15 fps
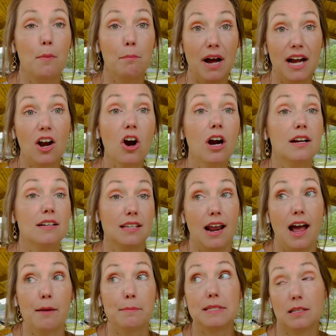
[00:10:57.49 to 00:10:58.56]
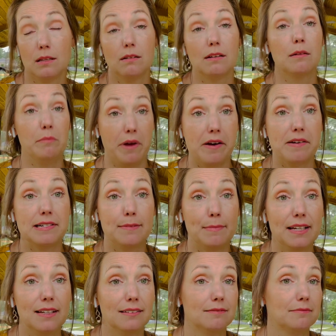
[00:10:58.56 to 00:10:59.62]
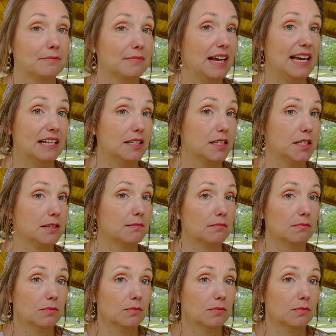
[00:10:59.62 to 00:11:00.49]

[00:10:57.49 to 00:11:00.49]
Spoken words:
my car is an absolute embarrassment. It's,